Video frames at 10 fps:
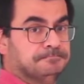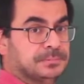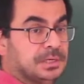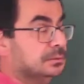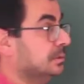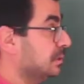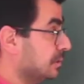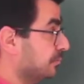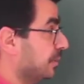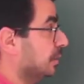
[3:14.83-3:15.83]
Right? This is
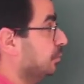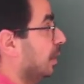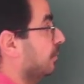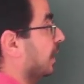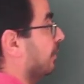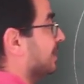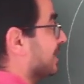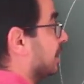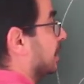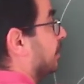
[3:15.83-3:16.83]
in fact why we have exactly